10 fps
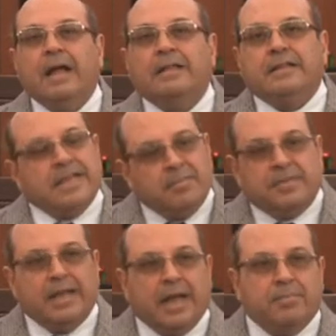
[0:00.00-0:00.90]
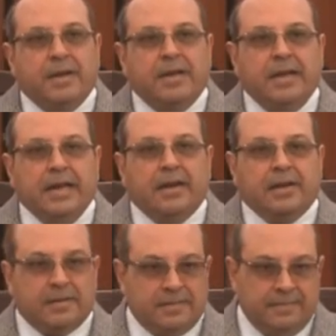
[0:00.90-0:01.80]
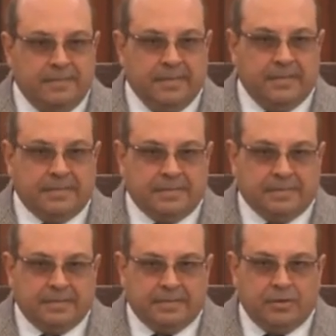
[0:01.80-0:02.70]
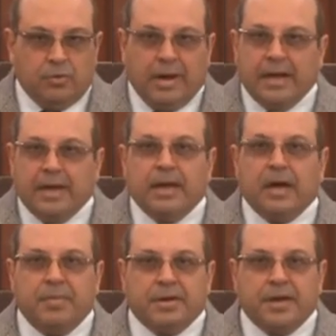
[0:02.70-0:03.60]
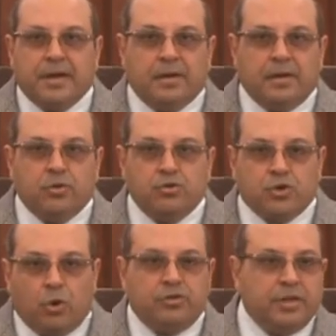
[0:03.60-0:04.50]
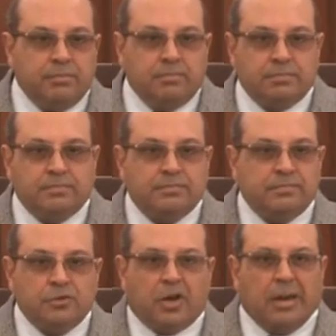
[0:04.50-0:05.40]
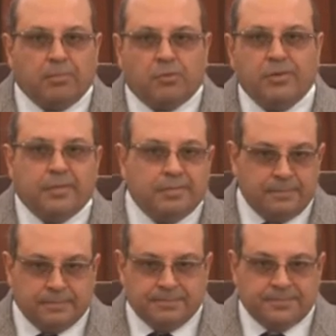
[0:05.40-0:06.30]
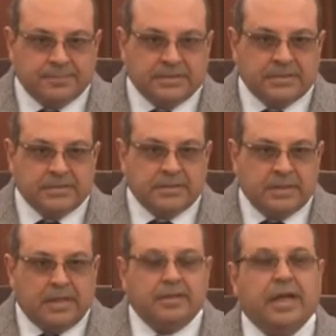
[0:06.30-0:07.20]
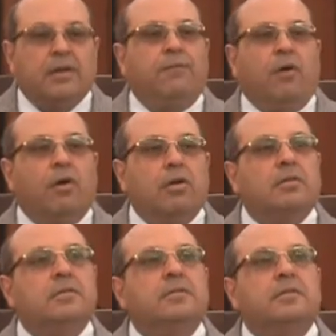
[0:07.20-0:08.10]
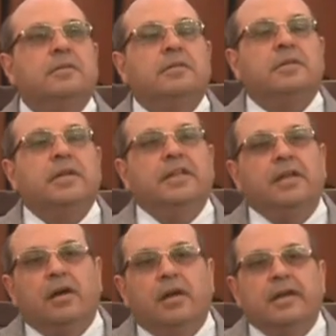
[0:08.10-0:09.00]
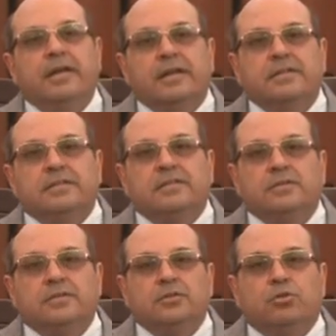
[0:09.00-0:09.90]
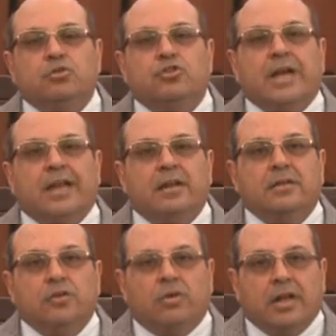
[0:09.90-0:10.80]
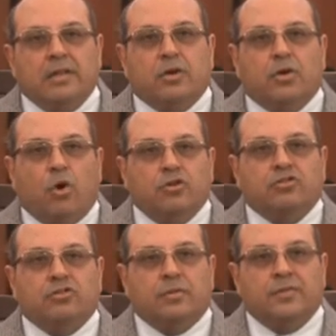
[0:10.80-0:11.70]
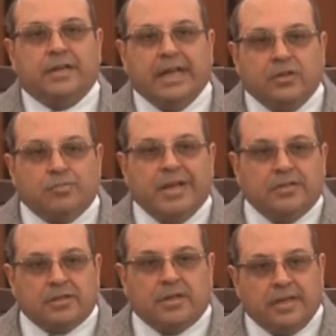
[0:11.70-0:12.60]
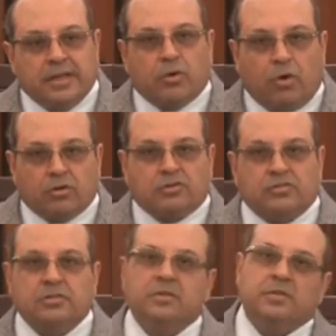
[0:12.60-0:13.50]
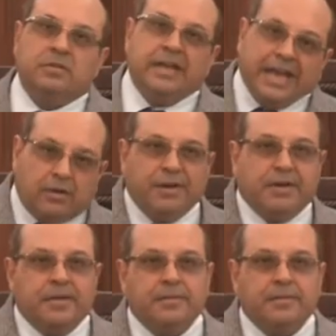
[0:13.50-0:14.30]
The same thing happened in England. You had an arbitrator, you chose him, you are lumped with him. And therefore, in the early days, you could challenge, or rather courts of the King's Bench and then courts in equity,